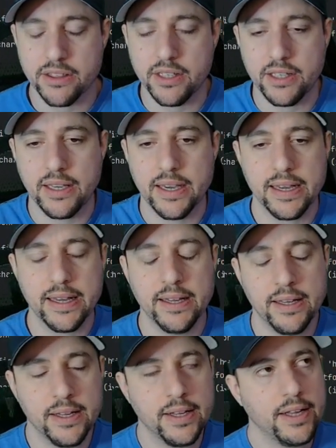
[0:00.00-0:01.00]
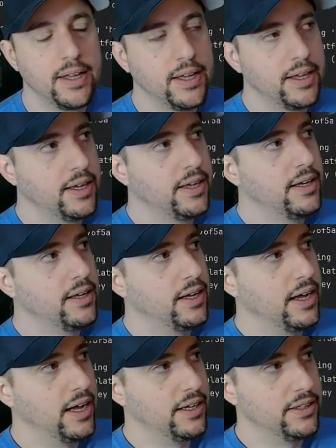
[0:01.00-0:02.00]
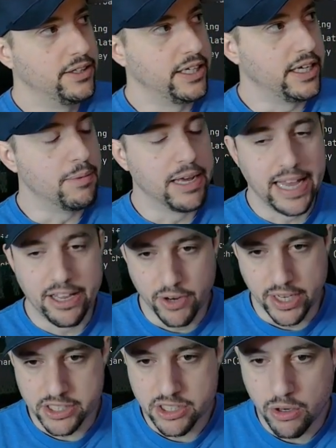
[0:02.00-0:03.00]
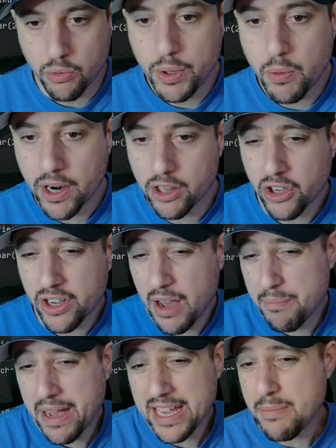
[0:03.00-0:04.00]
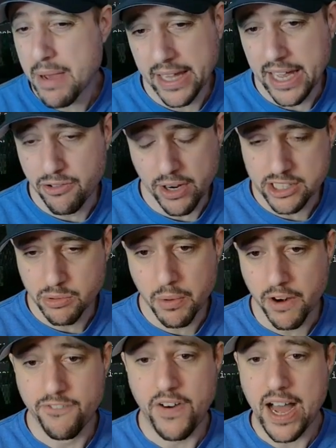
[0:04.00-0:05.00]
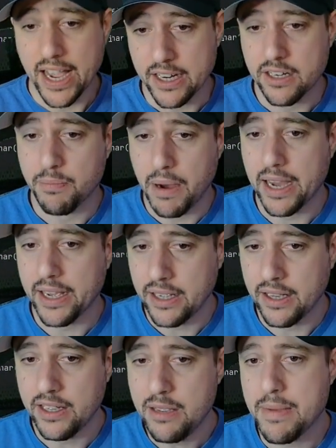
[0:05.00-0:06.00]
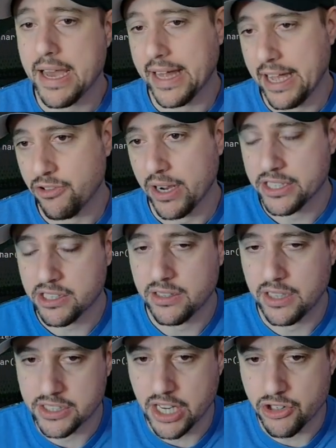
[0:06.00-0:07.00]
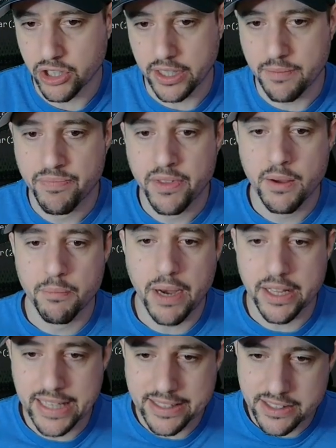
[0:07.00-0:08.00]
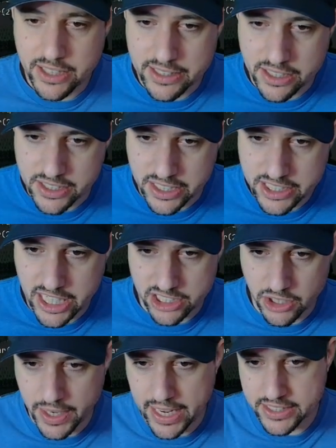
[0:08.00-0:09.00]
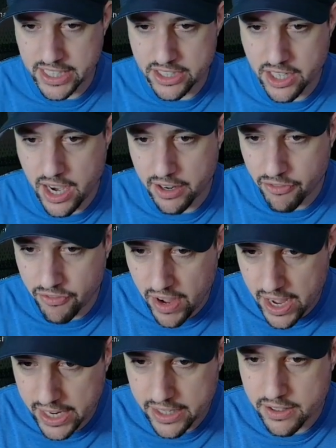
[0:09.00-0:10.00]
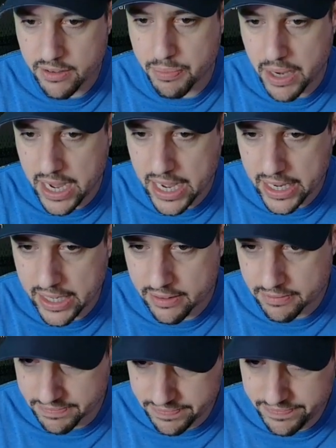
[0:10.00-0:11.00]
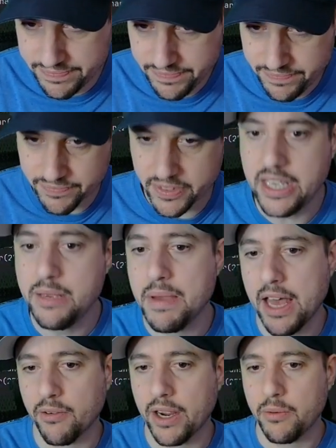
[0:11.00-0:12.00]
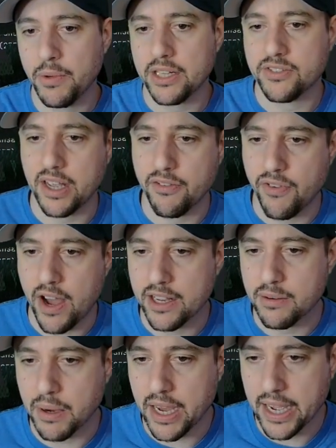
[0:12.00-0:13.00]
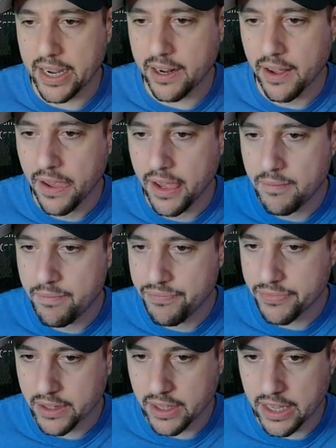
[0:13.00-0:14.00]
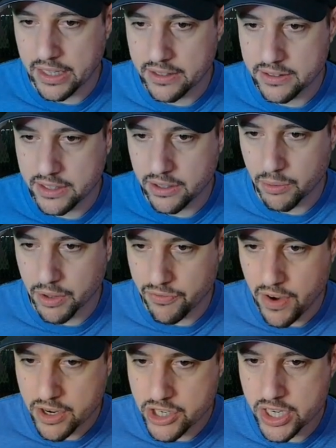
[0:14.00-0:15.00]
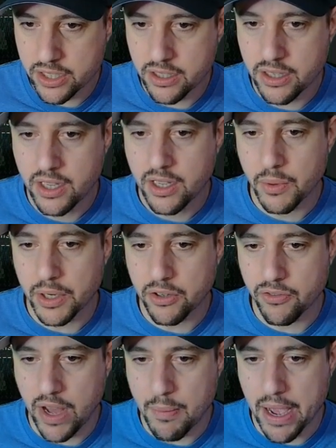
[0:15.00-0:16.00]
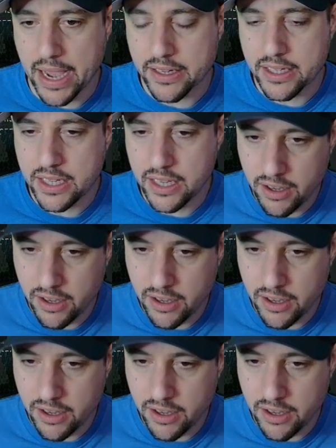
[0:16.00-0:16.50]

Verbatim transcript: the uh, uh the email address. So we want to look up by email address. We want to find by email address essentially. But that that doesn't exist. You can't say dot find by email, right? We can say find by uh, you know, with a function. We can do find by ID,